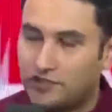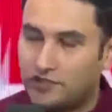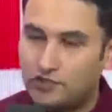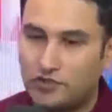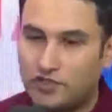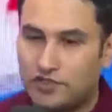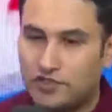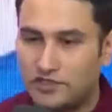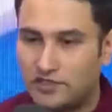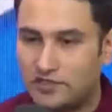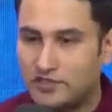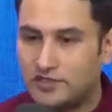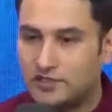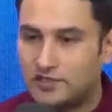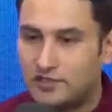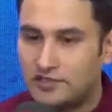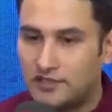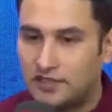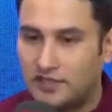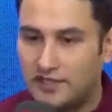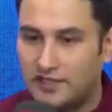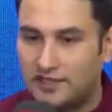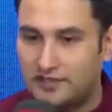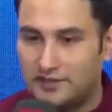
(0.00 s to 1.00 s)
education,
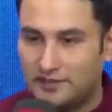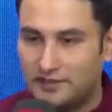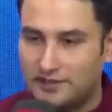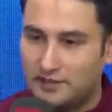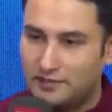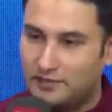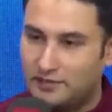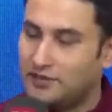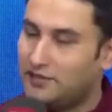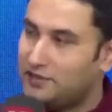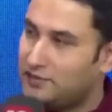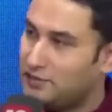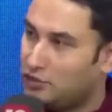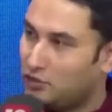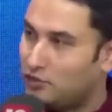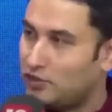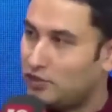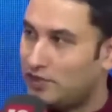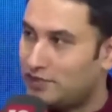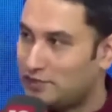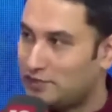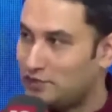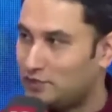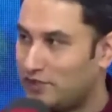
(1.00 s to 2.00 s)
and these 2
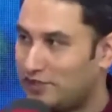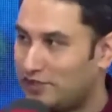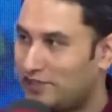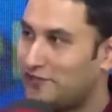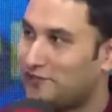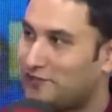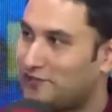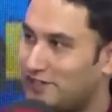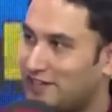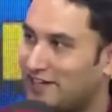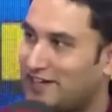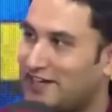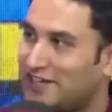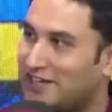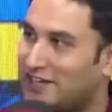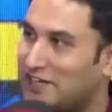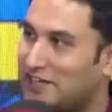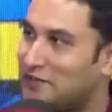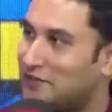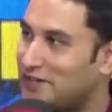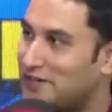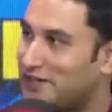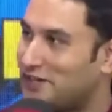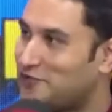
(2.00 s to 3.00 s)
years were definitely a
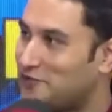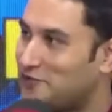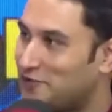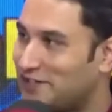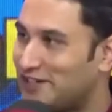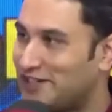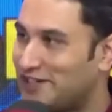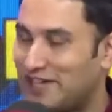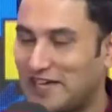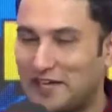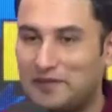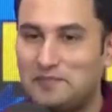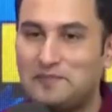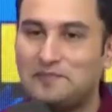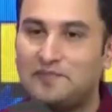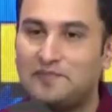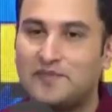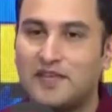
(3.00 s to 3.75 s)
very different time.